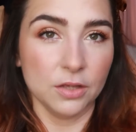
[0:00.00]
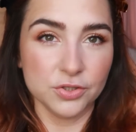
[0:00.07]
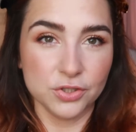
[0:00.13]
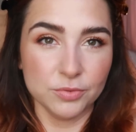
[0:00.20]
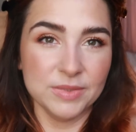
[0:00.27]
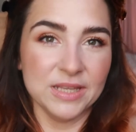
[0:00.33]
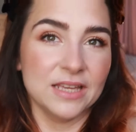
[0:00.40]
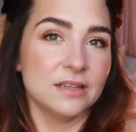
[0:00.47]
I'll
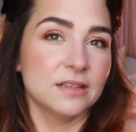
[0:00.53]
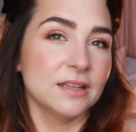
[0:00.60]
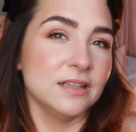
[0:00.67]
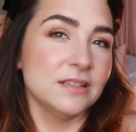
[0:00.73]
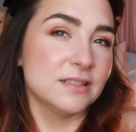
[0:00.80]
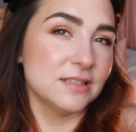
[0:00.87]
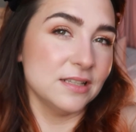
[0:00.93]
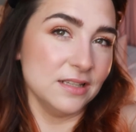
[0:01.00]
zoom you in and
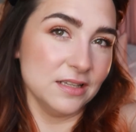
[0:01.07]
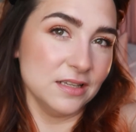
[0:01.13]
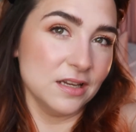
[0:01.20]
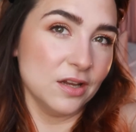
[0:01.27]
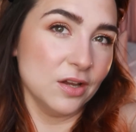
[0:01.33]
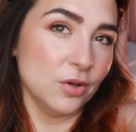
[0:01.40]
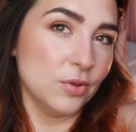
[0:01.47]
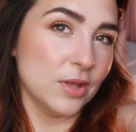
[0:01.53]
let you see
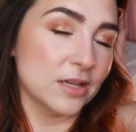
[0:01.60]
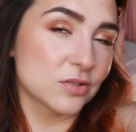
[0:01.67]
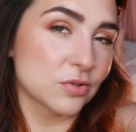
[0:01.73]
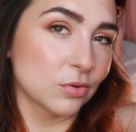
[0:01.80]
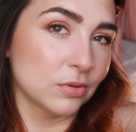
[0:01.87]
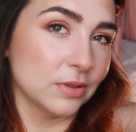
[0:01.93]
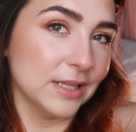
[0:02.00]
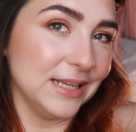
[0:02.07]
how that's
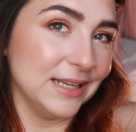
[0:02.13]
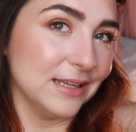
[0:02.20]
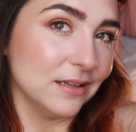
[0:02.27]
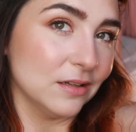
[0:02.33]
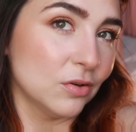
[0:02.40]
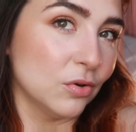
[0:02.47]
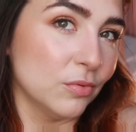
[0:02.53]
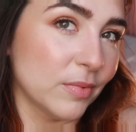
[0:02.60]
all
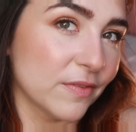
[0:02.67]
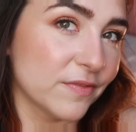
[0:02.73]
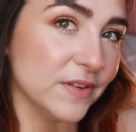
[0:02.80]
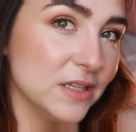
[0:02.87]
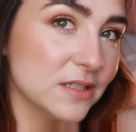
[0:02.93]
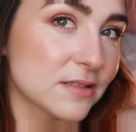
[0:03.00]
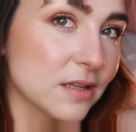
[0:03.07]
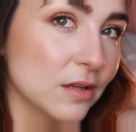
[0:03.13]
laying on my
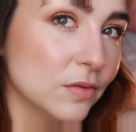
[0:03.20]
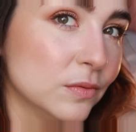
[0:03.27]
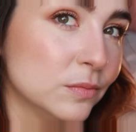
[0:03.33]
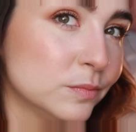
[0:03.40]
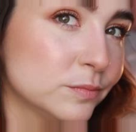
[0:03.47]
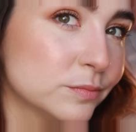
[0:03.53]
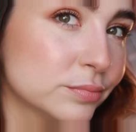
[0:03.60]
face now.